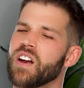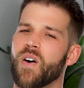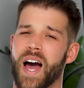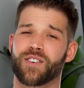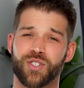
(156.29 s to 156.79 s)

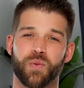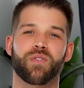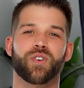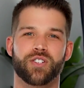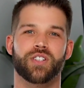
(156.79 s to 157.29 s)

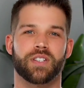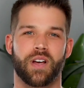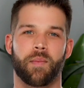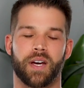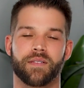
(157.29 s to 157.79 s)
the
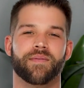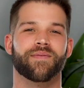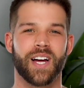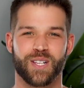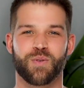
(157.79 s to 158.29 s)
summit.
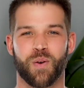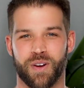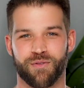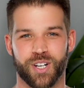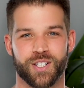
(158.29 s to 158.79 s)
That's where
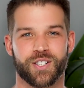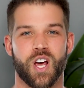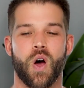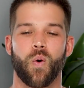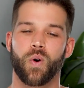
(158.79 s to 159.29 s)
we've reached.
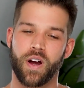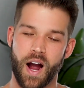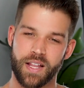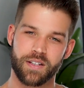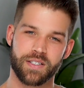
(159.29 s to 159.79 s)
We are
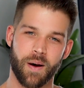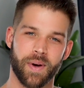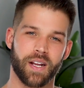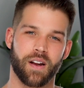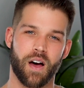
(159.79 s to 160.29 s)
at the
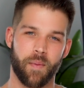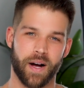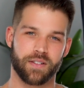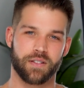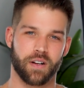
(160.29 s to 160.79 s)
summit,
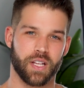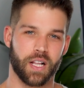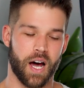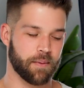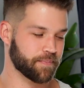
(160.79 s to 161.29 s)
about to start the
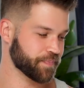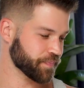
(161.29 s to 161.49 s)
climb.